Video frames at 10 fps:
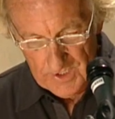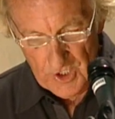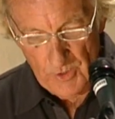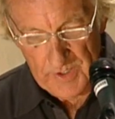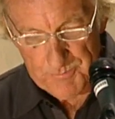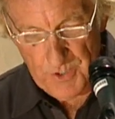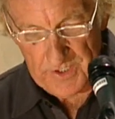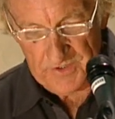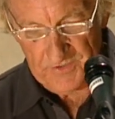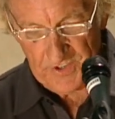You know, in
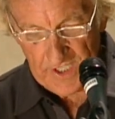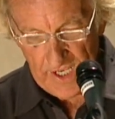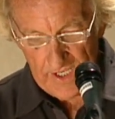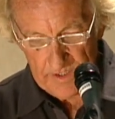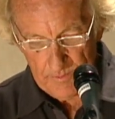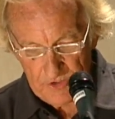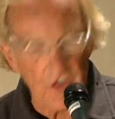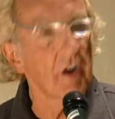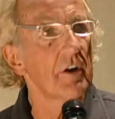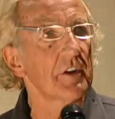Britain today, the
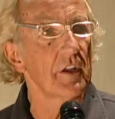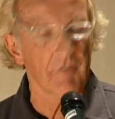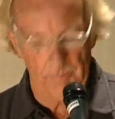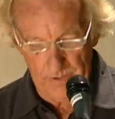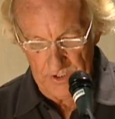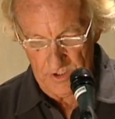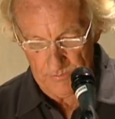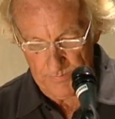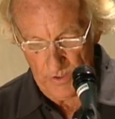majority of opinion